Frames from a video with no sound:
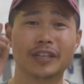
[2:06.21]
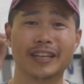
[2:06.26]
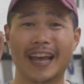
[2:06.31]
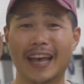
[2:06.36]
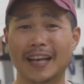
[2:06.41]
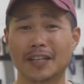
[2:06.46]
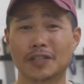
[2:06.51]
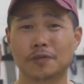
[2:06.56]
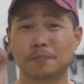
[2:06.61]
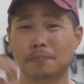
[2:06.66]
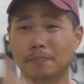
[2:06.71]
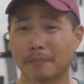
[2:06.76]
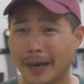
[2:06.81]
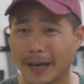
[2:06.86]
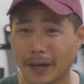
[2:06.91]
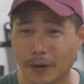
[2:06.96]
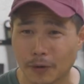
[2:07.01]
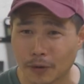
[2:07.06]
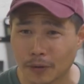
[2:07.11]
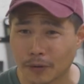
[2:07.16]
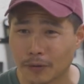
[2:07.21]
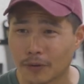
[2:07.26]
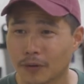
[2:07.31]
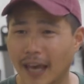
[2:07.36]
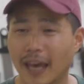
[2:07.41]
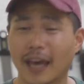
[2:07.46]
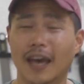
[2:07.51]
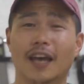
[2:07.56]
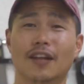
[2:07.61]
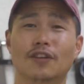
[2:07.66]
could etch metal
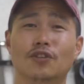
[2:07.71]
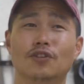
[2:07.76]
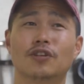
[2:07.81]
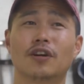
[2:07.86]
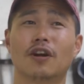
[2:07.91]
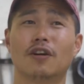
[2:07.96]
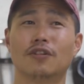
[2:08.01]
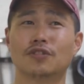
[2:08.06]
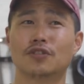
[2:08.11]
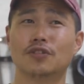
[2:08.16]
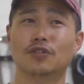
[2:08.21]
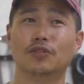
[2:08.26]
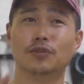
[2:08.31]
and you could also